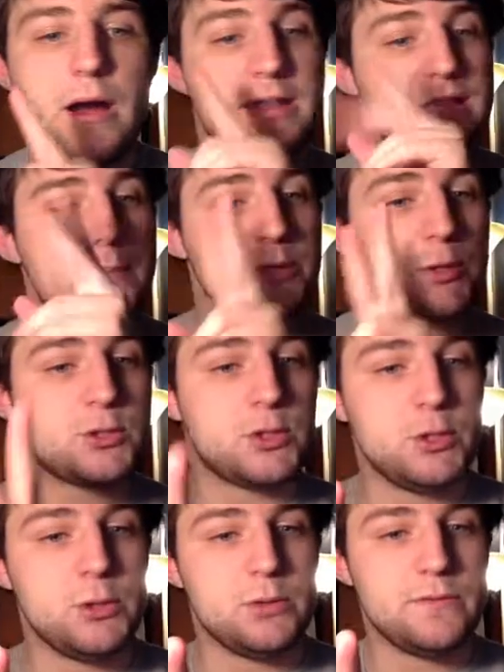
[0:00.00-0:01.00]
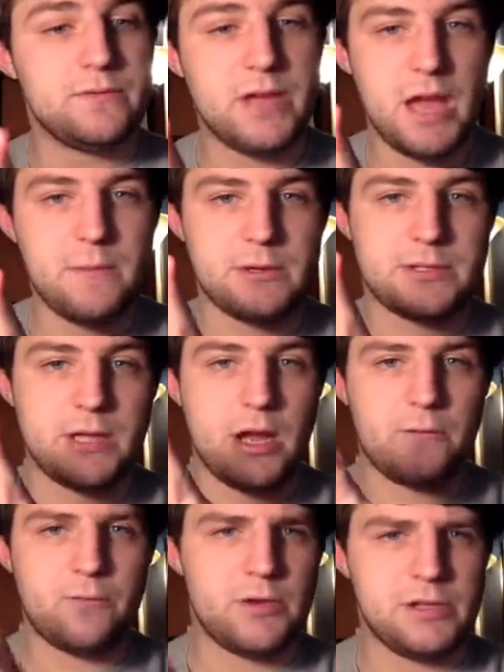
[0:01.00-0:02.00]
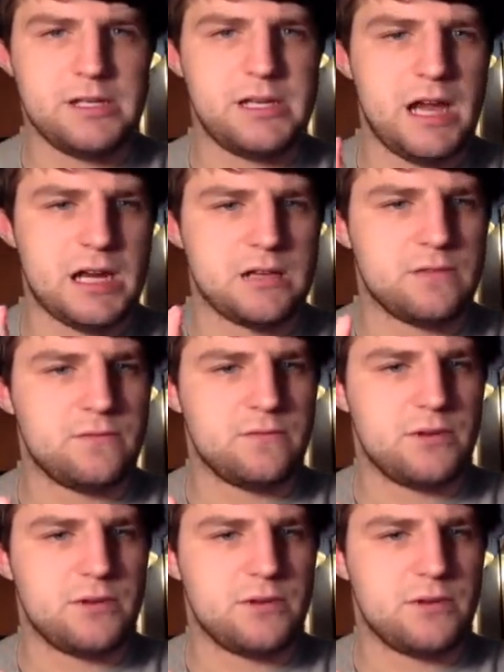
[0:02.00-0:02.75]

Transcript: Because episode two of Gamerz Stuff really kind of